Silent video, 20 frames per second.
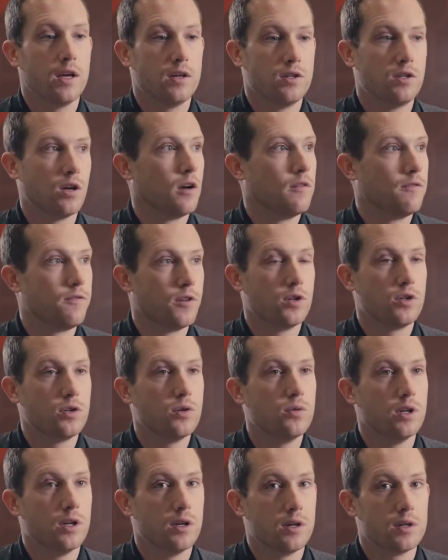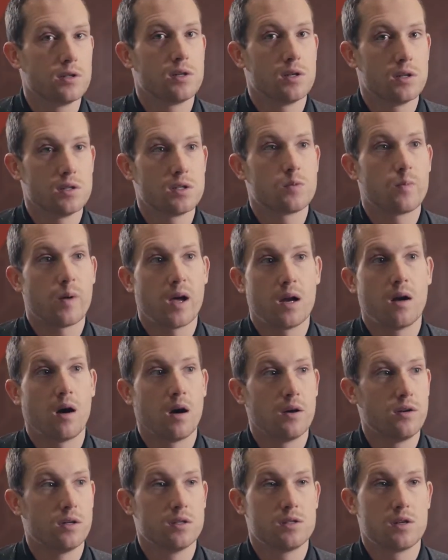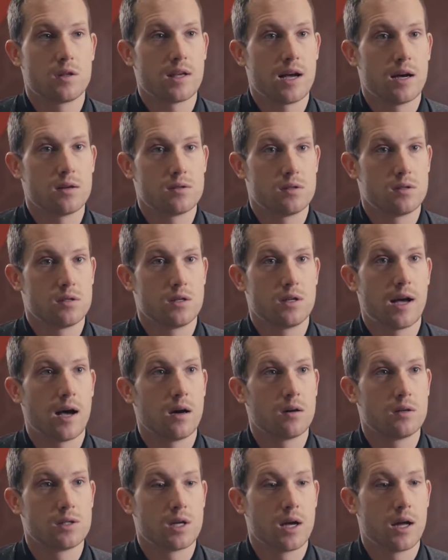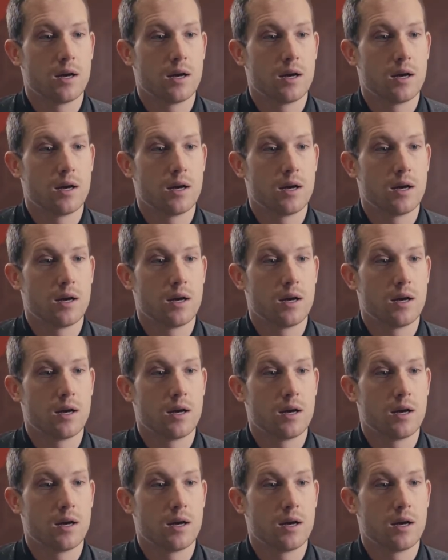had done for two years and then spent hundreds of thousands of dollars